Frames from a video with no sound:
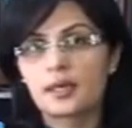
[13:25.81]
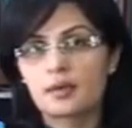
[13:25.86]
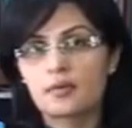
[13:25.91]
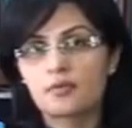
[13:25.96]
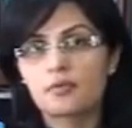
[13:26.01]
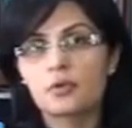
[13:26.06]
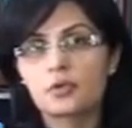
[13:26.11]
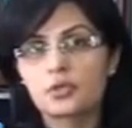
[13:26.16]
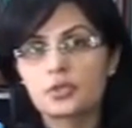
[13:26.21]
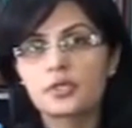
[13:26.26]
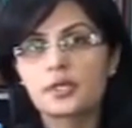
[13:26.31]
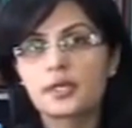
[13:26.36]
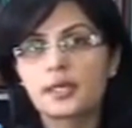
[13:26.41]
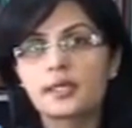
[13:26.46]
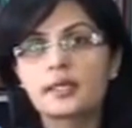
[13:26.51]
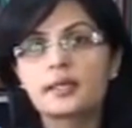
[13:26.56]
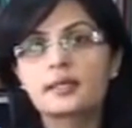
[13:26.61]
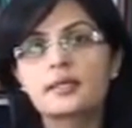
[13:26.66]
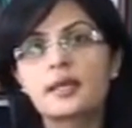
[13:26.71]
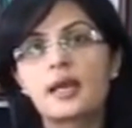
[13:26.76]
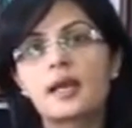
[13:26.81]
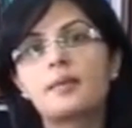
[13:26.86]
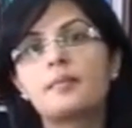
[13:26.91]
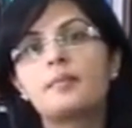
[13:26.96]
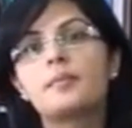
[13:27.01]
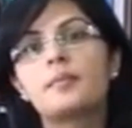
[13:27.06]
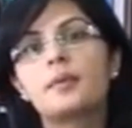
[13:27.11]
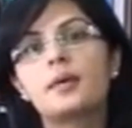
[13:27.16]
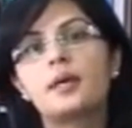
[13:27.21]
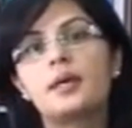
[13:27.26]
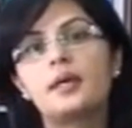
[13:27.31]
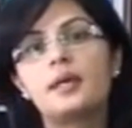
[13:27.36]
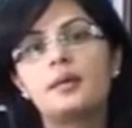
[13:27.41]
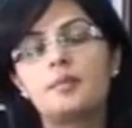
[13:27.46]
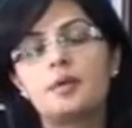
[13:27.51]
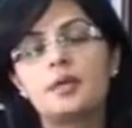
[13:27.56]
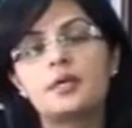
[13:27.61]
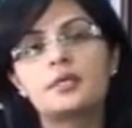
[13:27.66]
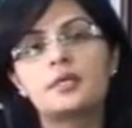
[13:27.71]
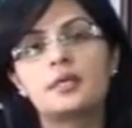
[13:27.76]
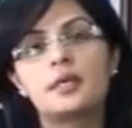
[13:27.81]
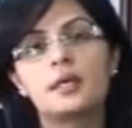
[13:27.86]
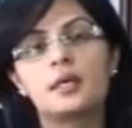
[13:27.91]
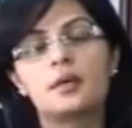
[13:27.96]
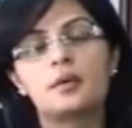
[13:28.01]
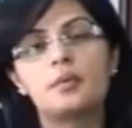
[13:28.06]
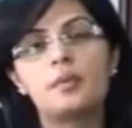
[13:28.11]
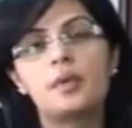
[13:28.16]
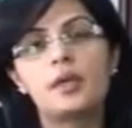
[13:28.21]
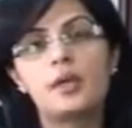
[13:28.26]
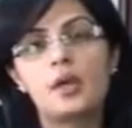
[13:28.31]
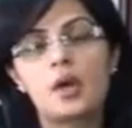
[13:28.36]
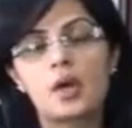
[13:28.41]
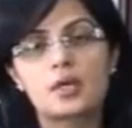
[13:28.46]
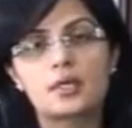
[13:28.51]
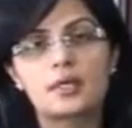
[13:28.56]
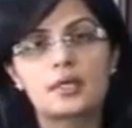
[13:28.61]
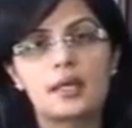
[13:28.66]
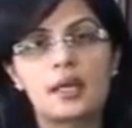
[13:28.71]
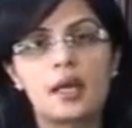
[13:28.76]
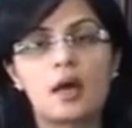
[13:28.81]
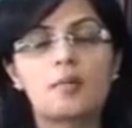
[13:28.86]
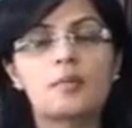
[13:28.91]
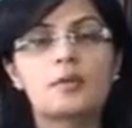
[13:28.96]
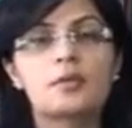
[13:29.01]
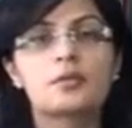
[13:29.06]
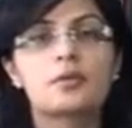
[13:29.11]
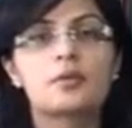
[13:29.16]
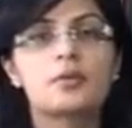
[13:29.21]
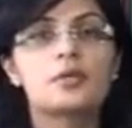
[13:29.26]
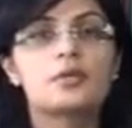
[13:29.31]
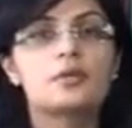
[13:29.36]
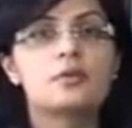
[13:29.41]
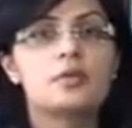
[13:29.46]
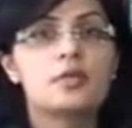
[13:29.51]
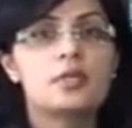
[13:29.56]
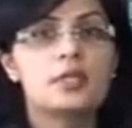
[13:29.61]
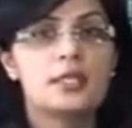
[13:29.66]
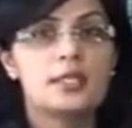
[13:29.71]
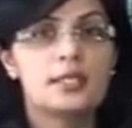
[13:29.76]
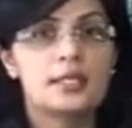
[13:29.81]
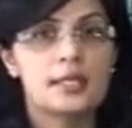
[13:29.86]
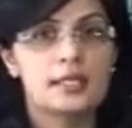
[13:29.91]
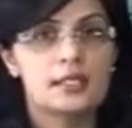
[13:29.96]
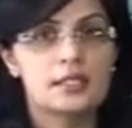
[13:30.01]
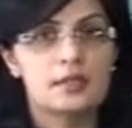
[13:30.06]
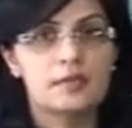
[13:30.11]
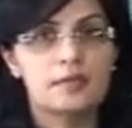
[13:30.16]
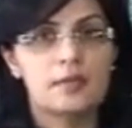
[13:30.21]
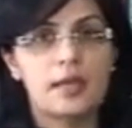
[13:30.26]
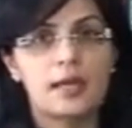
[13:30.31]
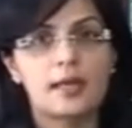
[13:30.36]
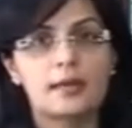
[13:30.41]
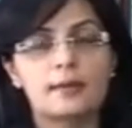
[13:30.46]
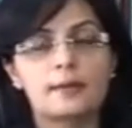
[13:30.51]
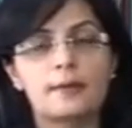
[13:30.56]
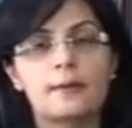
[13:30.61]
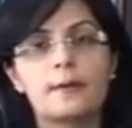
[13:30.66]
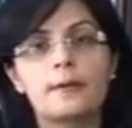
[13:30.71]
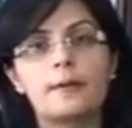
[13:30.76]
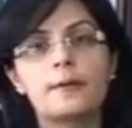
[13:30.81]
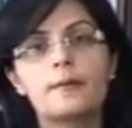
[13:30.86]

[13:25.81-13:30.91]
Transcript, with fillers: And unfortunately, the time uh, limit will not allow me to go into the details of that.